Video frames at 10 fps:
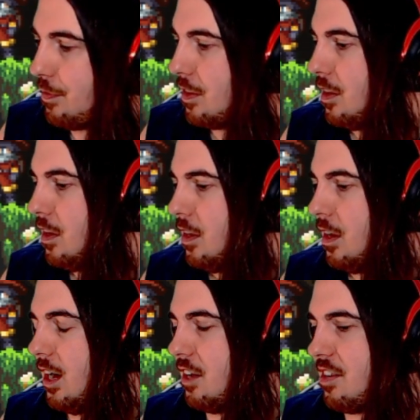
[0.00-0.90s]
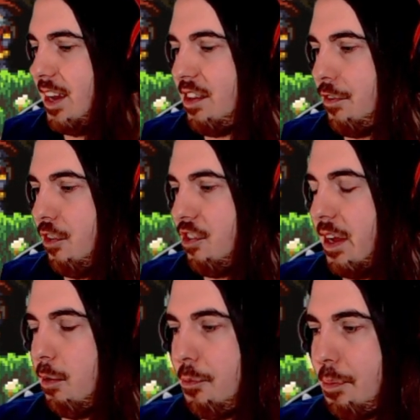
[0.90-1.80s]
The game is currently available on
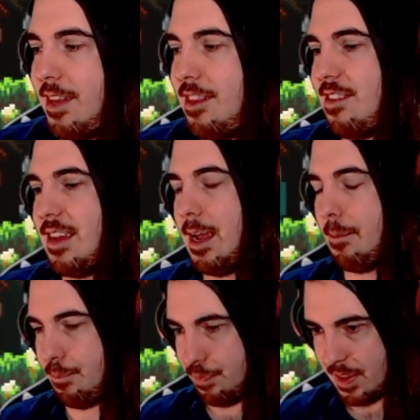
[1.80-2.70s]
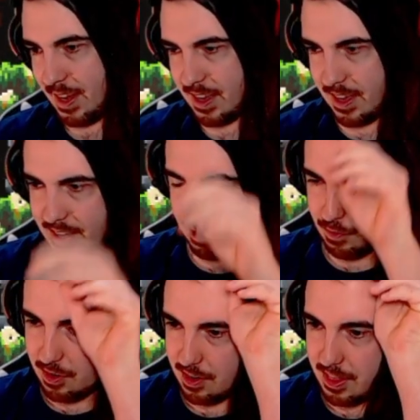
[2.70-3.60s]
Steam Early Access for
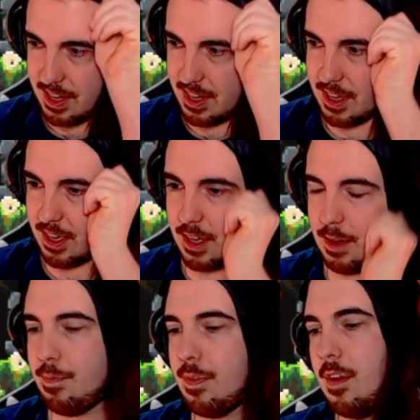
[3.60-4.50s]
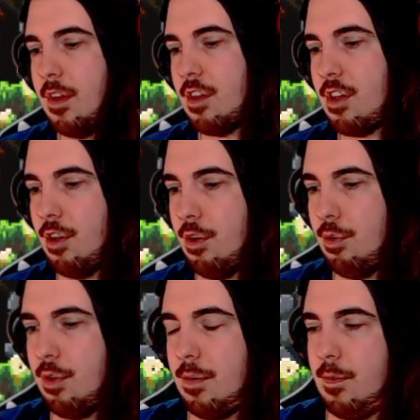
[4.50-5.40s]
$18, but a Switch
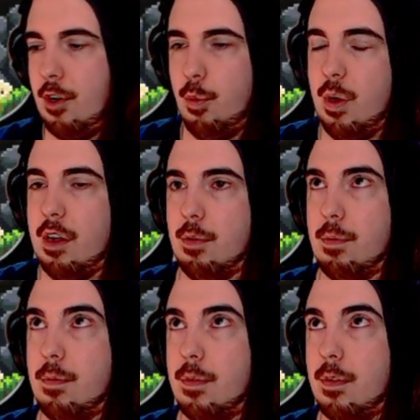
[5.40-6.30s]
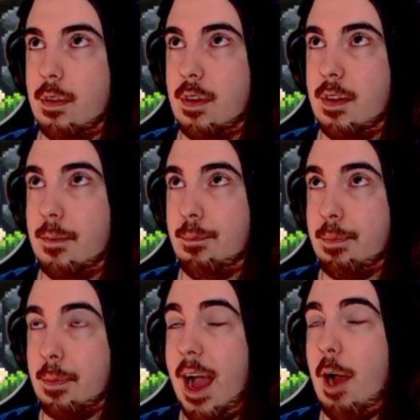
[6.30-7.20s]
port is promised.
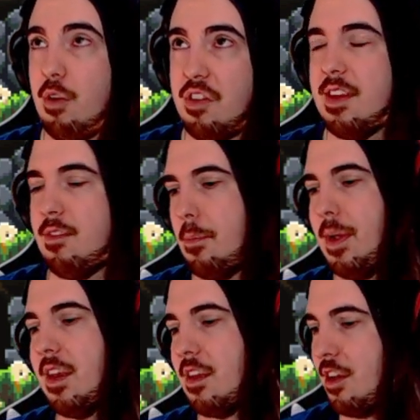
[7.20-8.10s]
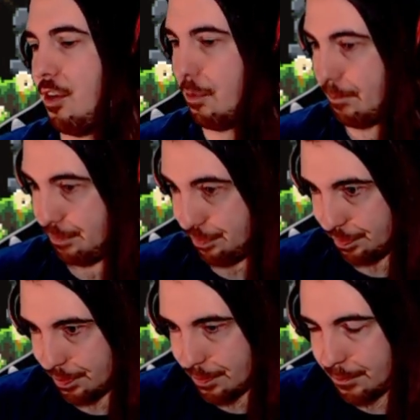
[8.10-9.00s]
But if you're still unsure, a
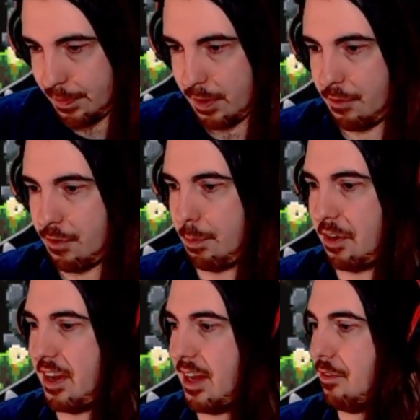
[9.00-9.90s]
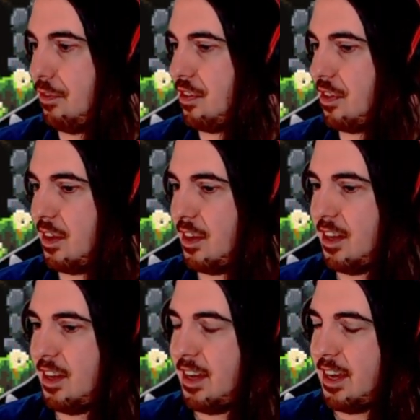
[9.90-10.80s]
demo of the game is available for free
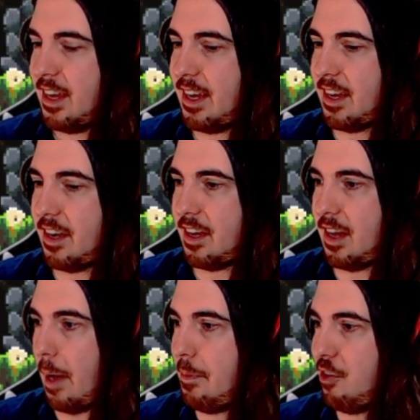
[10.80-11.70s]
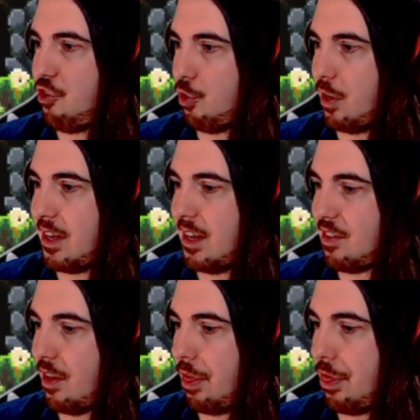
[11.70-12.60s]
so that you can dip your toes in before
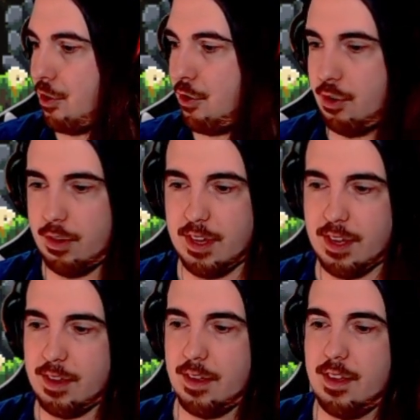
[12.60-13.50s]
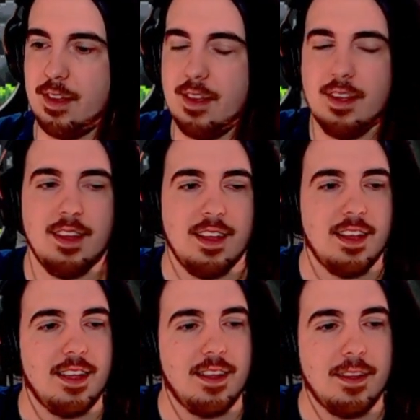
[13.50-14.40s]
making the dive. But I'm sure
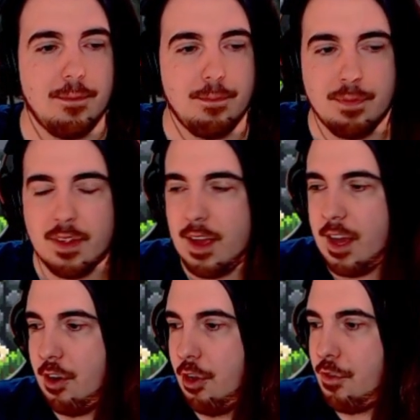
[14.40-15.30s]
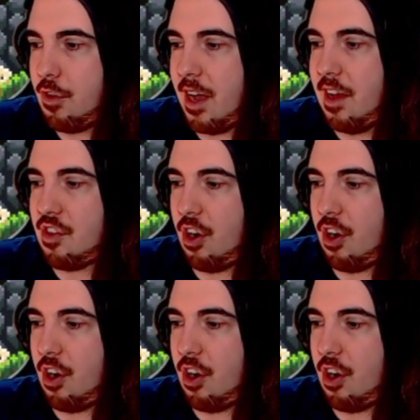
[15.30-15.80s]
you'll soon realize the water's